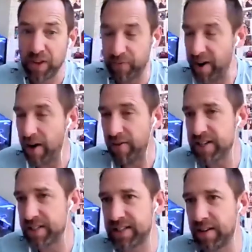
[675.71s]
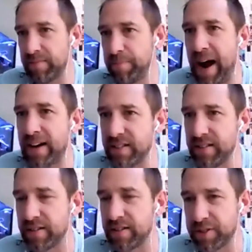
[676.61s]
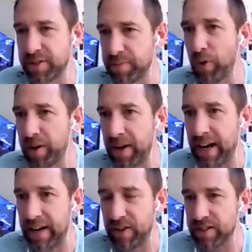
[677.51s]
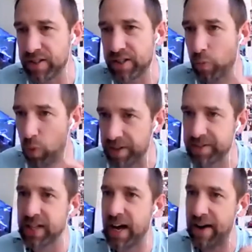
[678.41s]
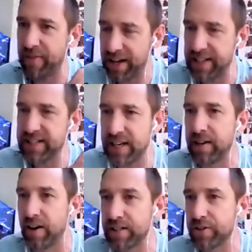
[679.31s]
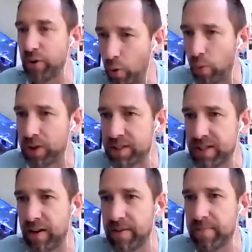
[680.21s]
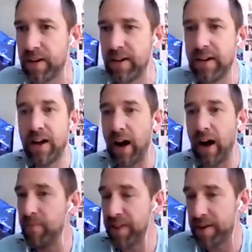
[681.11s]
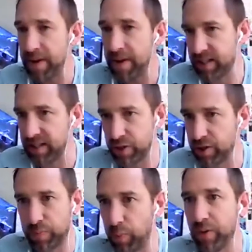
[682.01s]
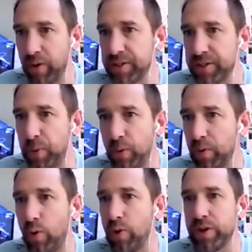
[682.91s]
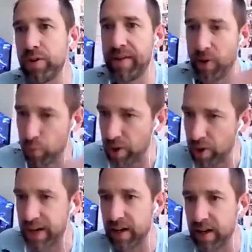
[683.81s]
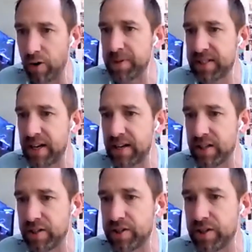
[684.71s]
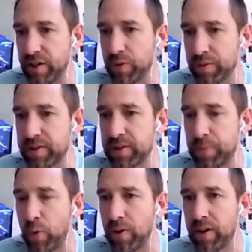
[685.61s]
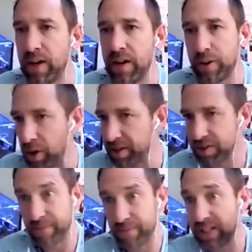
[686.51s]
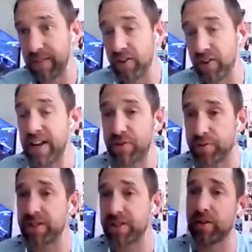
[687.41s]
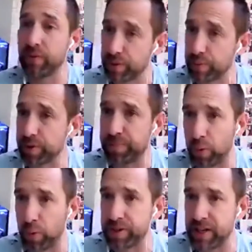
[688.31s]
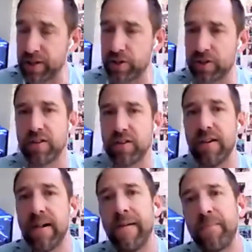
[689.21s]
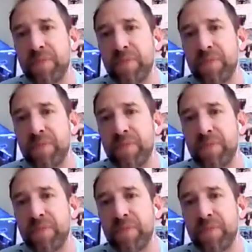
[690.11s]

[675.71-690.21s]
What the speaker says: very distinct patterns of spawning behavior. So the ones that have LED lights on all the time, they basically just will not spawn, or you'll have a really low percentage that will spawn. The ones obviously given natural cycles all spawn as they should do. The